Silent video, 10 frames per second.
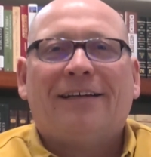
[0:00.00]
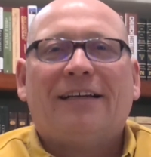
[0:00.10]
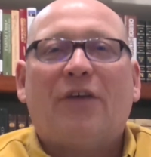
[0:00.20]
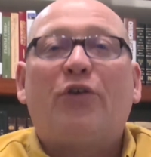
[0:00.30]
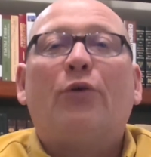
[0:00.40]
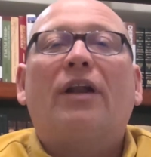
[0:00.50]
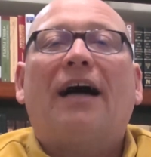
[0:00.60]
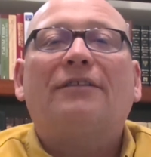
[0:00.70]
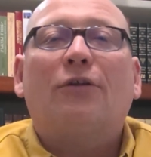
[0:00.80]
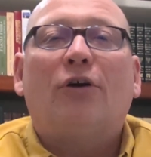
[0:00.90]
If you would
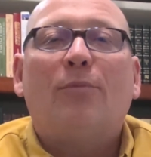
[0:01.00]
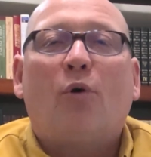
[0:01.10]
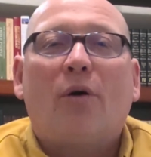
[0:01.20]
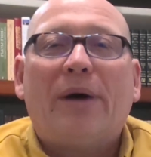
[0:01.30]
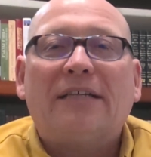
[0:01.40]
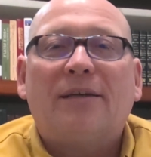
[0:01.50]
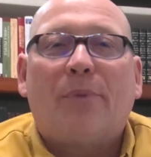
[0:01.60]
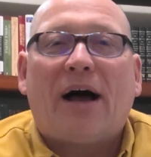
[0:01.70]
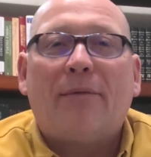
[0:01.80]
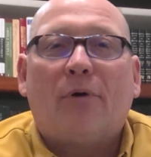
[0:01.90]
like to learn more about the
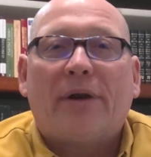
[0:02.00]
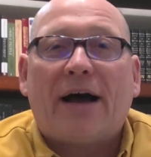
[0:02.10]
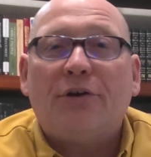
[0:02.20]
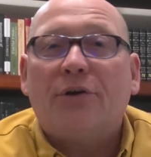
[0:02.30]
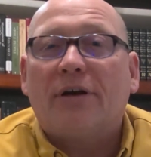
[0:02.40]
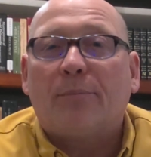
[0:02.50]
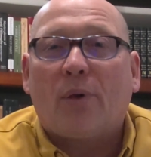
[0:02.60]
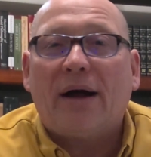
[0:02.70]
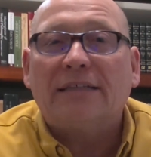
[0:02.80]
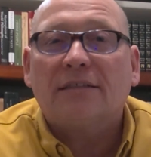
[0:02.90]
Bible and how you can
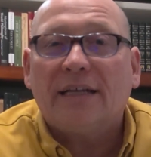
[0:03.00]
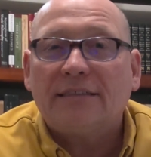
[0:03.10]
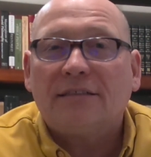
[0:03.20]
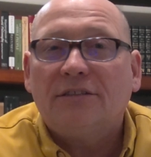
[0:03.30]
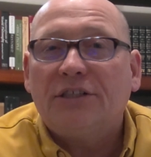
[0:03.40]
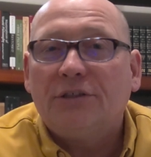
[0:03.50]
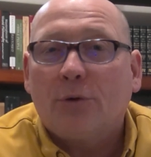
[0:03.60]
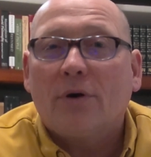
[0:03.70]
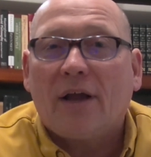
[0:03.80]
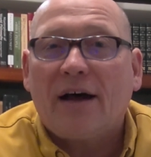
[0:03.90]
apply its lessons in
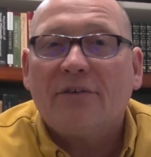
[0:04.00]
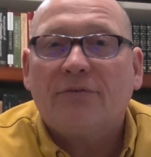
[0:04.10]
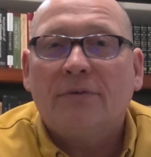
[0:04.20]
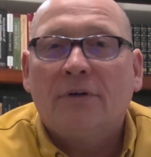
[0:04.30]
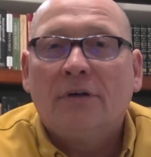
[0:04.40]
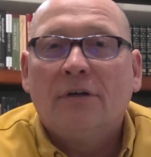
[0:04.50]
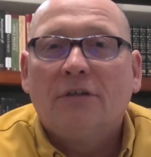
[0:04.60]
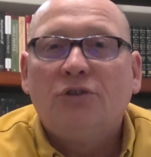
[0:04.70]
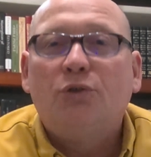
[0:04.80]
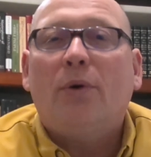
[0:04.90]
your life,
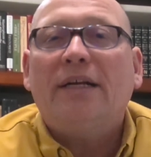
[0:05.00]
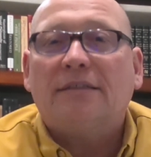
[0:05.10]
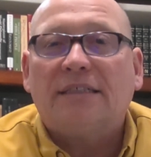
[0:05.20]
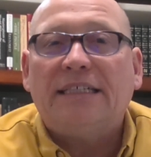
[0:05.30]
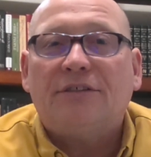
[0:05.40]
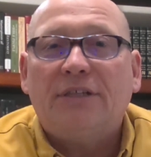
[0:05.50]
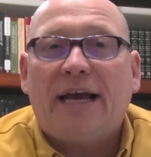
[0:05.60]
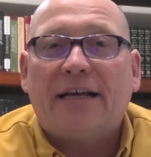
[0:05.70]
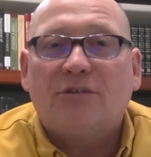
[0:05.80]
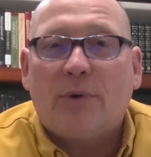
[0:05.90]
join us each
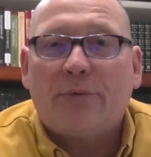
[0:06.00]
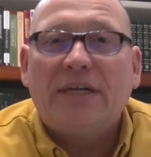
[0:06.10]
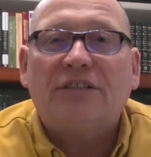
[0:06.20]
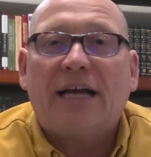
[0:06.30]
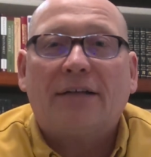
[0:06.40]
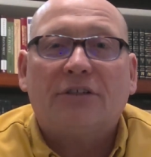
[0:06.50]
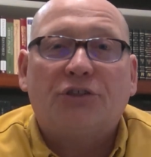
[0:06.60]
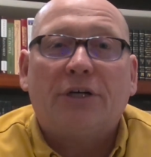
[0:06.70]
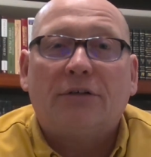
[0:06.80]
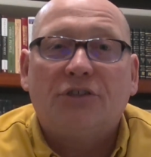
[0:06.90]
day as we reach out to
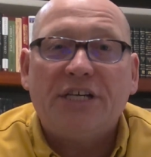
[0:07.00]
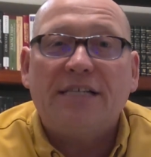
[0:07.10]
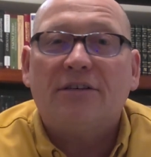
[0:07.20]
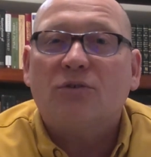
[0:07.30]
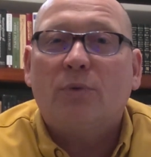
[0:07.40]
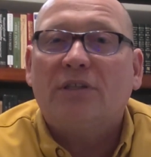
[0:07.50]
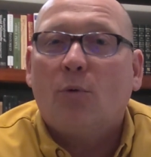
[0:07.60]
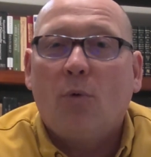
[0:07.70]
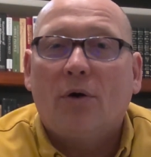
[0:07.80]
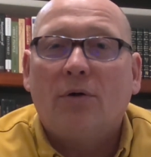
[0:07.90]
share Jesus with the
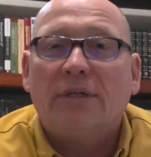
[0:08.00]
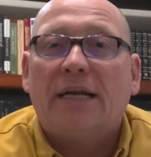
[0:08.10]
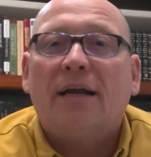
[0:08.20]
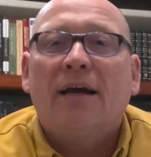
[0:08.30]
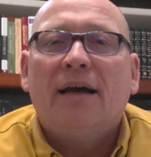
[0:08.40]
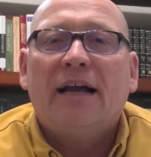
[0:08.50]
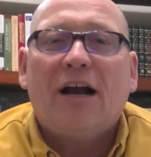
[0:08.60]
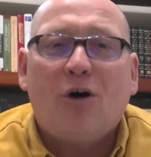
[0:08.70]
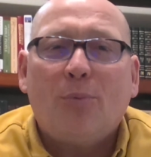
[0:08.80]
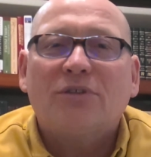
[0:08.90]
world and
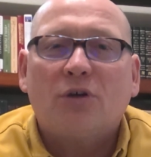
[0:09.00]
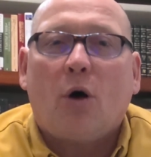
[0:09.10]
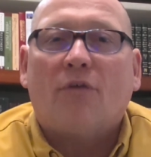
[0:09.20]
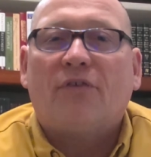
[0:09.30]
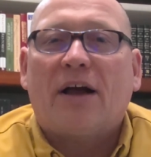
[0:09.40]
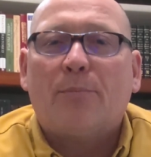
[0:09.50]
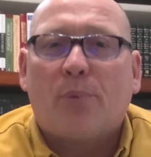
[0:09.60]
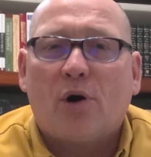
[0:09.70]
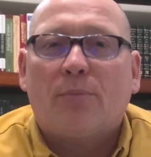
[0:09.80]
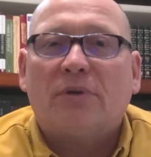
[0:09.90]
help us all find
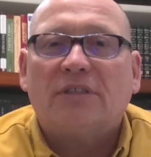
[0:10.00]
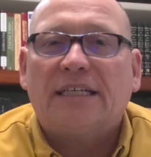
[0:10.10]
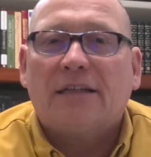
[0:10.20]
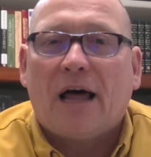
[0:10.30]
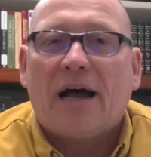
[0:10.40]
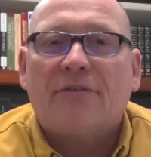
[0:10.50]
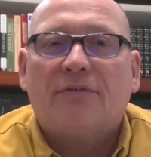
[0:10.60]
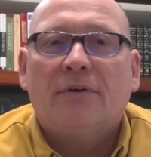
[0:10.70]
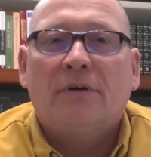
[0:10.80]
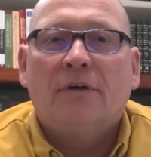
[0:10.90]
purpose in life.